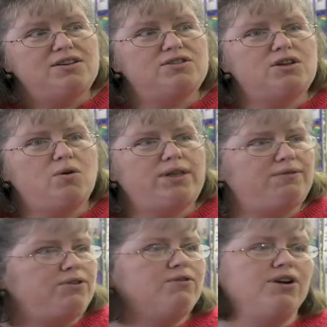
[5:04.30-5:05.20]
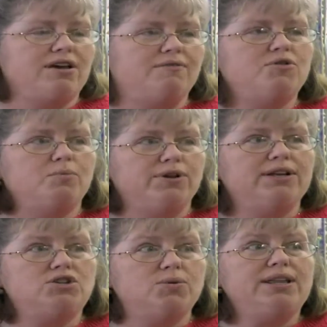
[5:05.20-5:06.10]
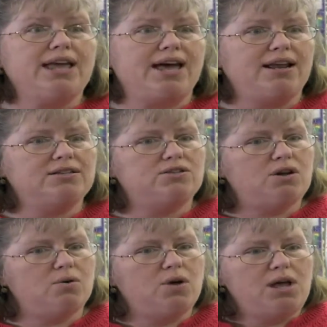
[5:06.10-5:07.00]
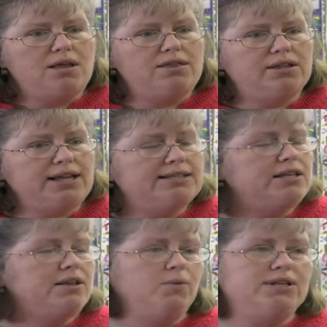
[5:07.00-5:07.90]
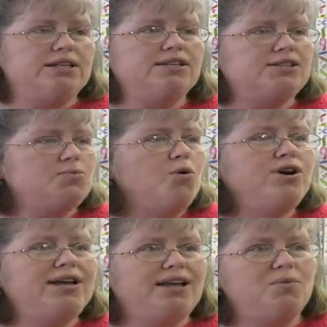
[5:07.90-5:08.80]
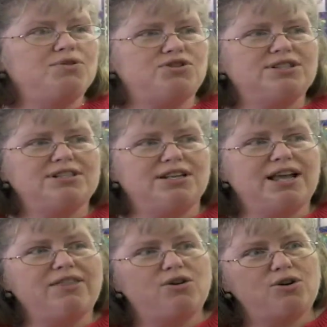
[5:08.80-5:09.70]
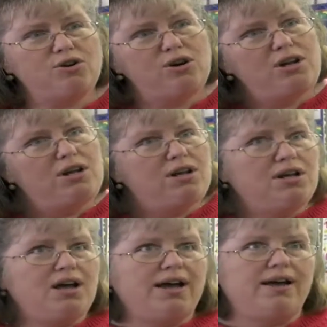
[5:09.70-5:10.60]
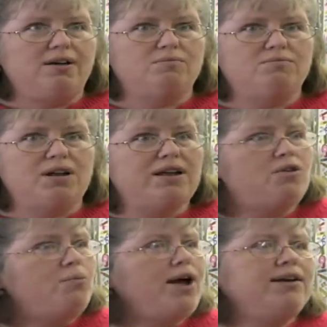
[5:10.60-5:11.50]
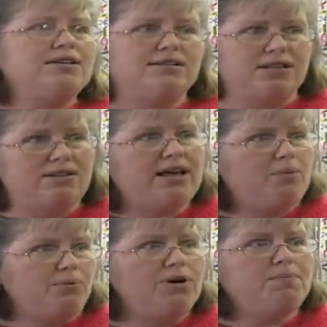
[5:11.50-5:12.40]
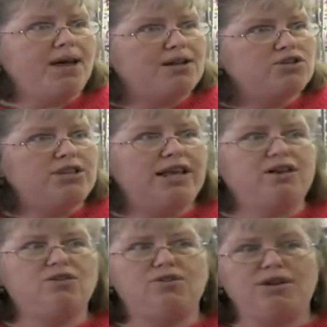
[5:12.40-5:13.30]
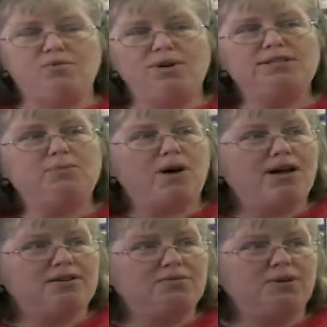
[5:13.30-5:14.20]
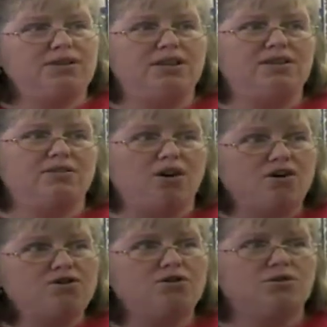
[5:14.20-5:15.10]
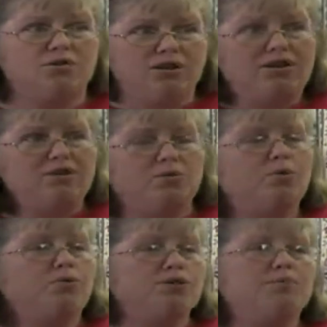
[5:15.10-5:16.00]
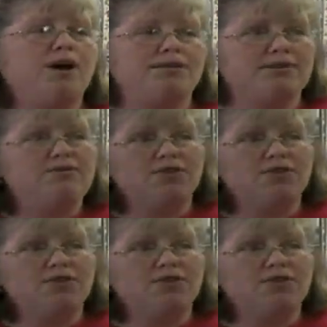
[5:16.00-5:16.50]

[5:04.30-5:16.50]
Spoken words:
so they feel very comfortable in doing that. And so the lesson that we did this morning, it was just another another practice at that, pretty much. They could respond within the larger group response and feel